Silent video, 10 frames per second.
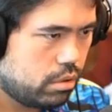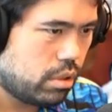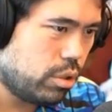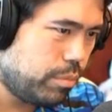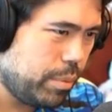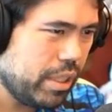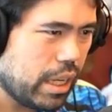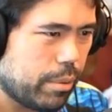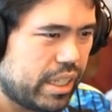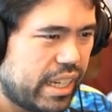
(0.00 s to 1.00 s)
Although maybe now
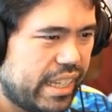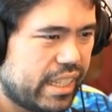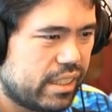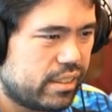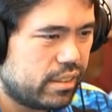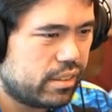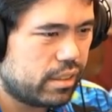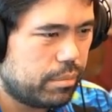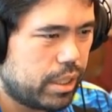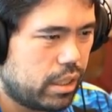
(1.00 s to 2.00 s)
my knight gets in
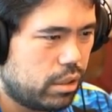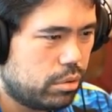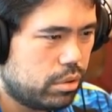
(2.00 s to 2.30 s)
somehow.